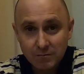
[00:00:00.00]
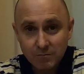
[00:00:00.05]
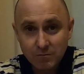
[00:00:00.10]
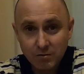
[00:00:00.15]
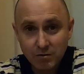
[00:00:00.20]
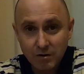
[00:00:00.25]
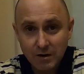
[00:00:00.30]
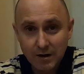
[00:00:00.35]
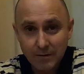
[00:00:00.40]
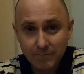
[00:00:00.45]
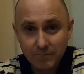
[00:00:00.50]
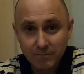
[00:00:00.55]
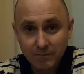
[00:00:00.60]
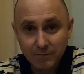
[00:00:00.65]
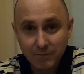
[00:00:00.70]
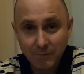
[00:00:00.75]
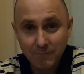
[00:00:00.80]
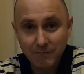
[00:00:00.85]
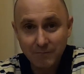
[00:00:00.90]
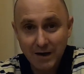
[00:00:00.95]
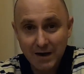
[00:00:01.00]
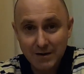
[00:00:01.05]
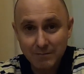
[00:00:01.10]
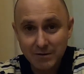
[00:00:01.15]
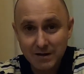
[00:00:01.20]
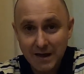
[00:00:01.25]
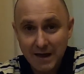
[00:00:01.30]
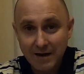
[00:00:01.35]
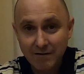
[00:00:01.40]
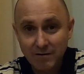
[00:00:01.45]
Well,
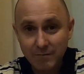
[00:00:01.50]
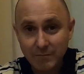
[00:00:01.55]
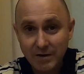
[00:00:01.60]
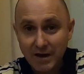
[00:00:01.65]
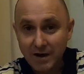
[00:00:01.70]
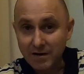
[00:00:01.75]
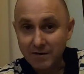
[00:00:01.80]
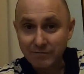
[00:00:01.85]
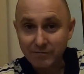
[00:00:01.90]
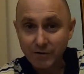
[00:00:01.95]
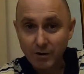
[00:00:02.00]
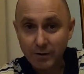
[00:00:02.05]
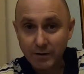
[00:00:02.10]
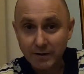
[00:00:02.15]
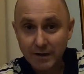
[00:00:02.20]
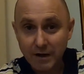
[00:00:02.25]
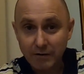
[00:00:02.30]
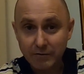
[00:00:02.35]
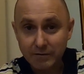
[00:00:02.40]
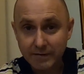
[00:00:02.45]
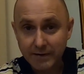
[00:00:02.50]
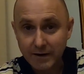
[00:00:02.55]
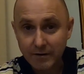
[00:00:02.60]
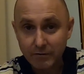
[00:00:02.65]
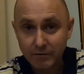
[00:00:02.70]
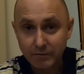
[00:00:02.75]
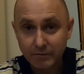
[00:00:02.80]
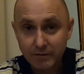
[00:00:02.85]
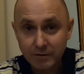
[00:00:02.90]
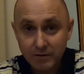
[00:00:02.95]
maybe how about if I go in there
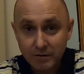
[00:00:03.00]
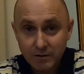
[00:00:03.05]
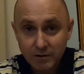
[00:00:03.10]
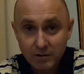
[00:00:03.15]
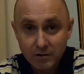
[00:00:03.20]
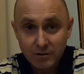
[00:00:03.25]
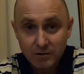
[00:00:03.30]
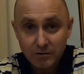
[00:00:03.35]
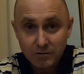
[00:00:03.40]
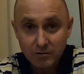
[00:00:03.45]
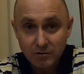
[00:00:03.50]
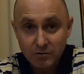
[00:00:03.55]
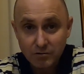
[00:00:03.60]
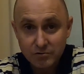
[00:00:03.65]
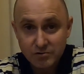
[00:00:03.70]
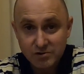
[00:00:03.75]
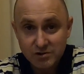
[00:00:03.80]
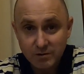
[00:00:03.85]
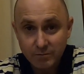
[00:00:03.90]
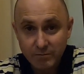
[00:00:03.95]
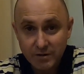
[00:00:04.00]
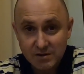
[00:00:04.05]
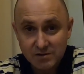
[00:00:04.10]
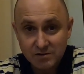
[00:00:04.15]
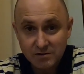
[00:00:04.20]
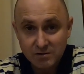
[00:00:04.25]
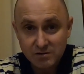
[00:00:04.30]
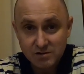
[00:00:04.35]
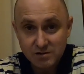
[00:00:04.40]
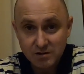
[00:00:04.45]
and use the
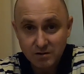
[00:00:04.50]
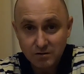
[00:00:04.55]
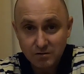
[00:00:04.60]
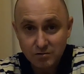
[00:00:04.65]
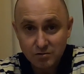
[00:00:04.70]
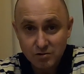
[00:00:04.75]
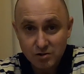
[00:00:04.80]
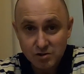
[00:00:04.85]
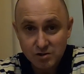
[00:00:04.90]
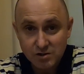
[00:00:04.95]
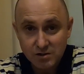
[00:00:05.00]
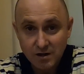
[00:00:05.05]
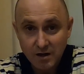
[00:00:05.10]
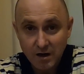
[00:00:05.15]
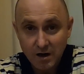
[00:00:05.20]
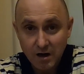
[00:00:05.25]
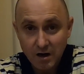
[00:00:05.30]
business and just